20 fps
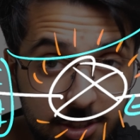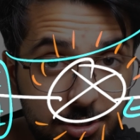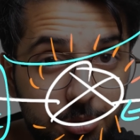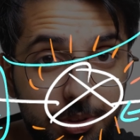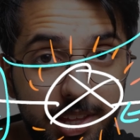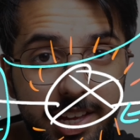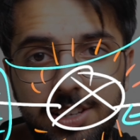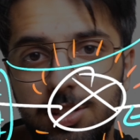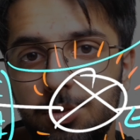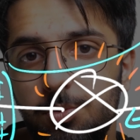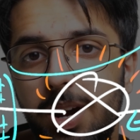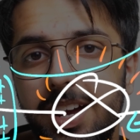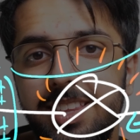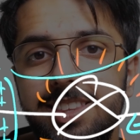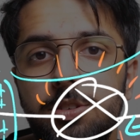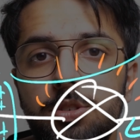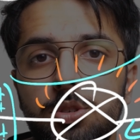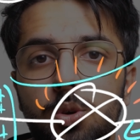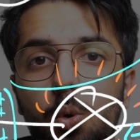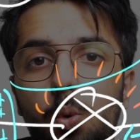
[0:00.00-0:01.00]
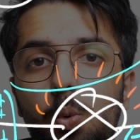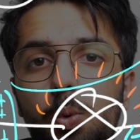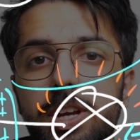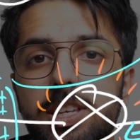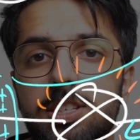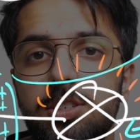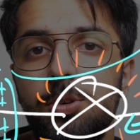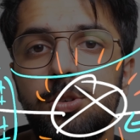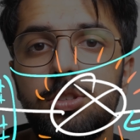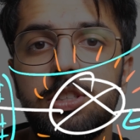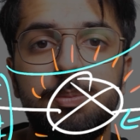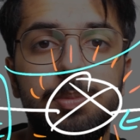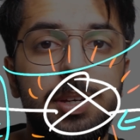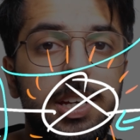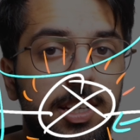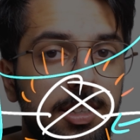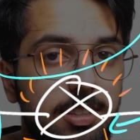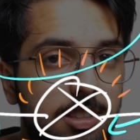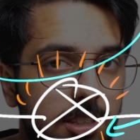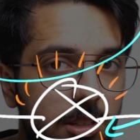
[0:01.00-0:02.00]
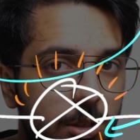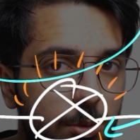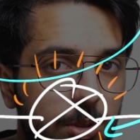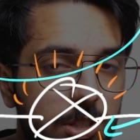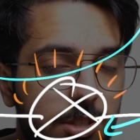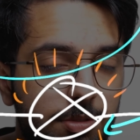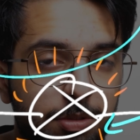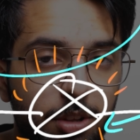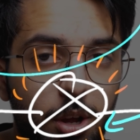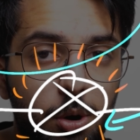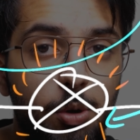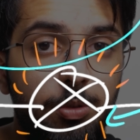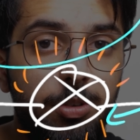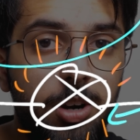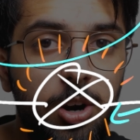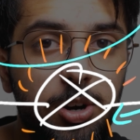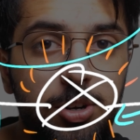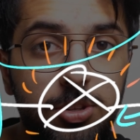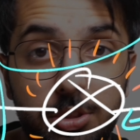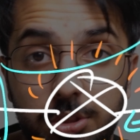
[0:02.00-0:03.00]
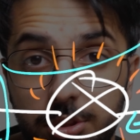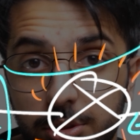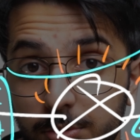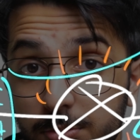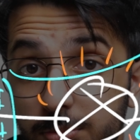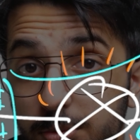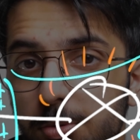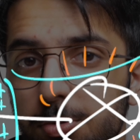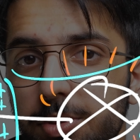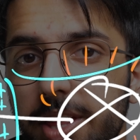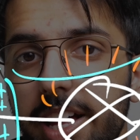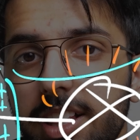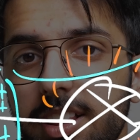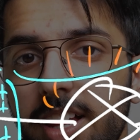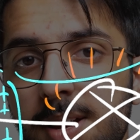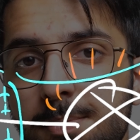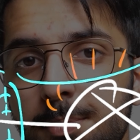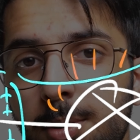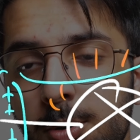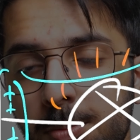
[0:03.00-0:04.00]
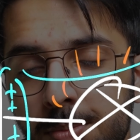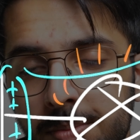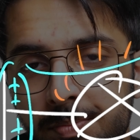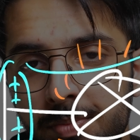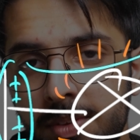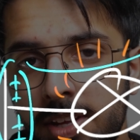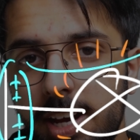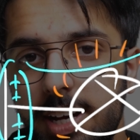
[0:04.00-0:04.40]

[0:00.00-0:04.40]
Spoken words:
And so that is why there's always going to be a continuous flow of current through that light bulb,